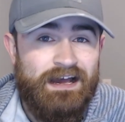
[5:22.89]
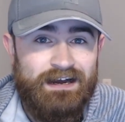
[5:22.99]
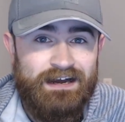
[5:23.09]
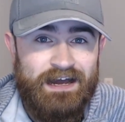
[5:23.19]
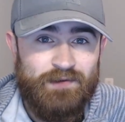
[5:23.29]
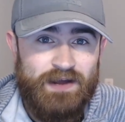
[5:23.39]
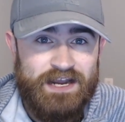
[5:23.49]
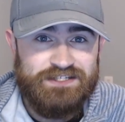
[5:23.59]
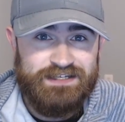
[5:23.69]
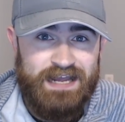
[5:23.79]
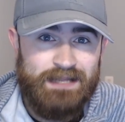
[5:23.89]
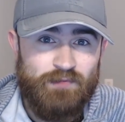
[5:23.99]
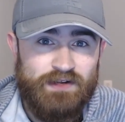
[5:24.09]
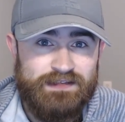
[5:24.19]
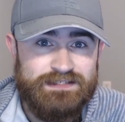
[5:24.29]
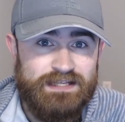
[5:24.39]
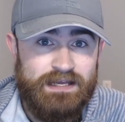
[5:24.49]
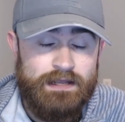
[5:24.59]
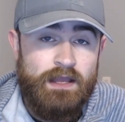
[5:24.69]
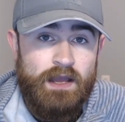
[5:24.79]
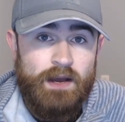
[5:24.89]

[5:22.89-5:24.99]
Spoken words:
How do I actually calibrate this thing?